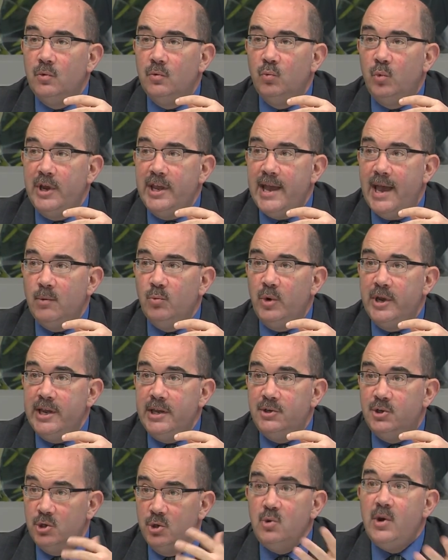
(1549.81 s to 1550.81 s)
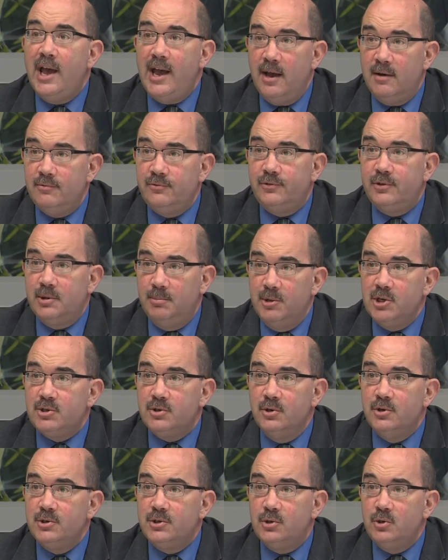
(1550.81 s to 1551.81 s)
we do have
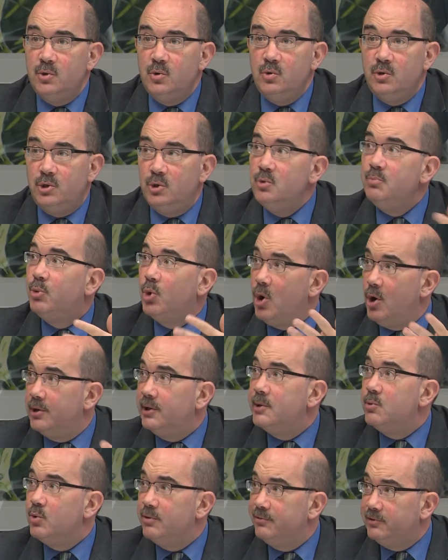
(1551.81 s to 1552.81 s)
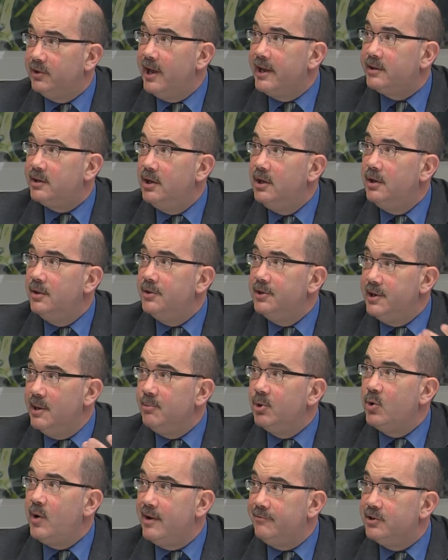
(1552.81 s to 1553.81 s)
commissioners who do broadly reflect the
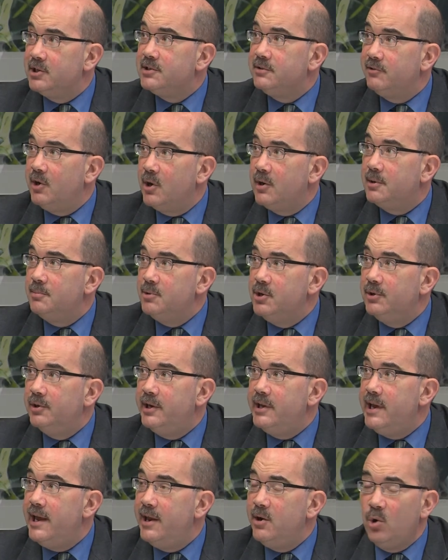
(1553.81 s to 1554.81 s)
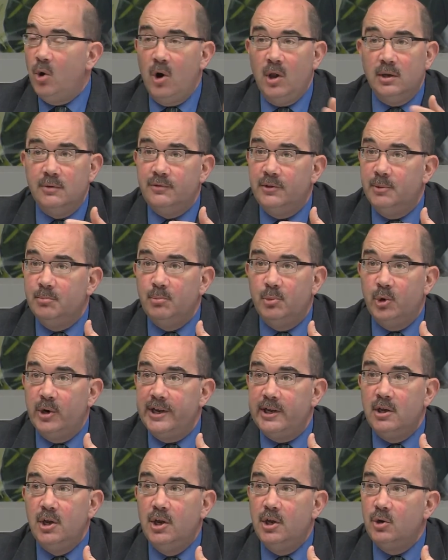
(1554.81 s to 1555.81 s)
demographics of our community, and all of them
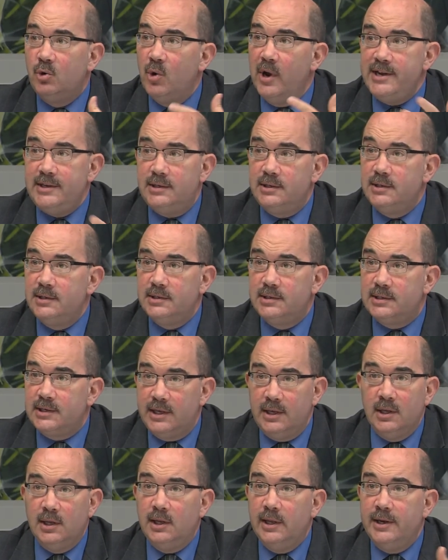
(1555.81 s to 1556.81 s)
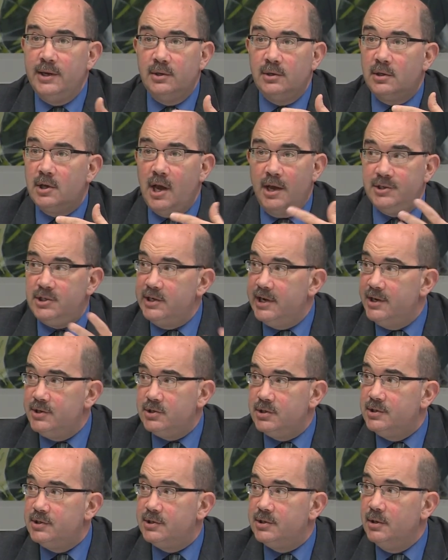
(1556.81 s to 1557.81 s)
bring great skill and
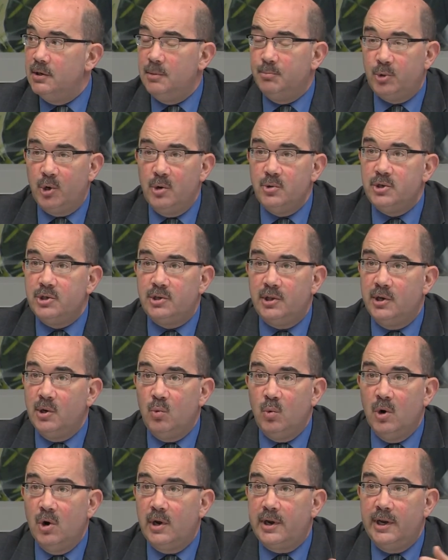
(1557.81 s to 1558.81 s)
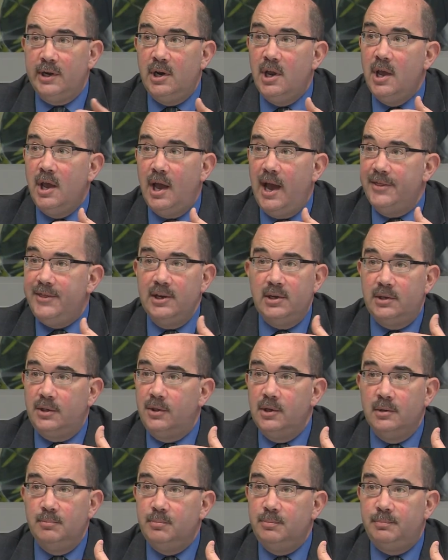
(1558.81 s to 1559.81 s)
conscientious approach to their work. And I think
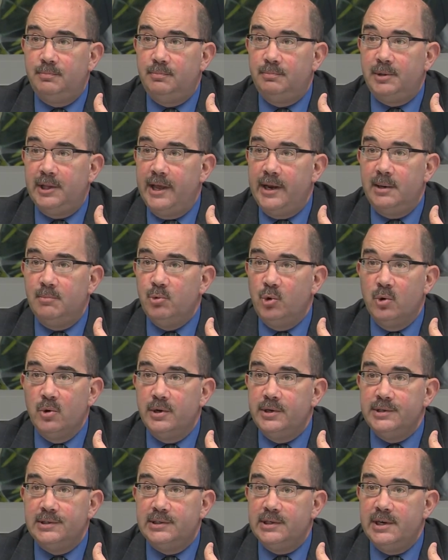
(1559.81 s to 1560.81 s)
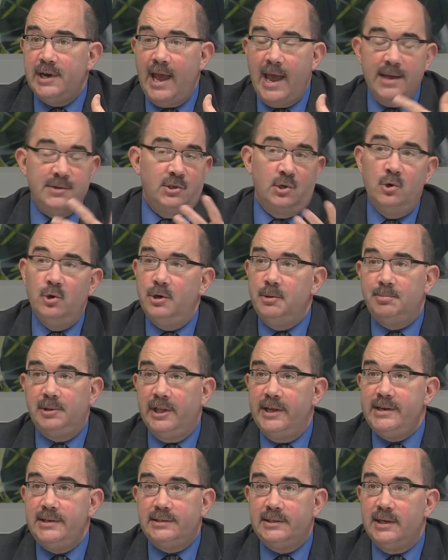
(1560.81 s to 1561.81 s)
the planning board is in as good a
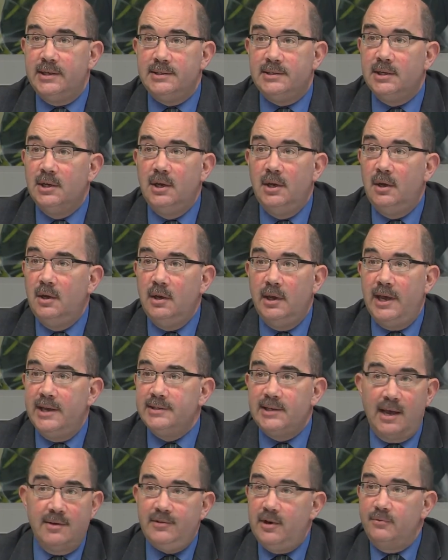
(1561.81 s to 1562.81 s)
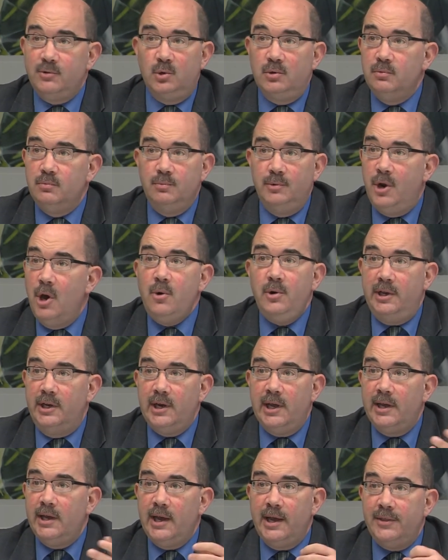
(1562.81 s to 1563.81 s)
place as I've ever known it.
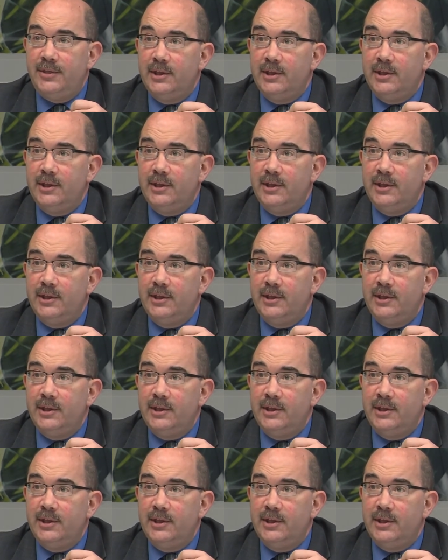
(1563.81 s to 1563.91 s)
I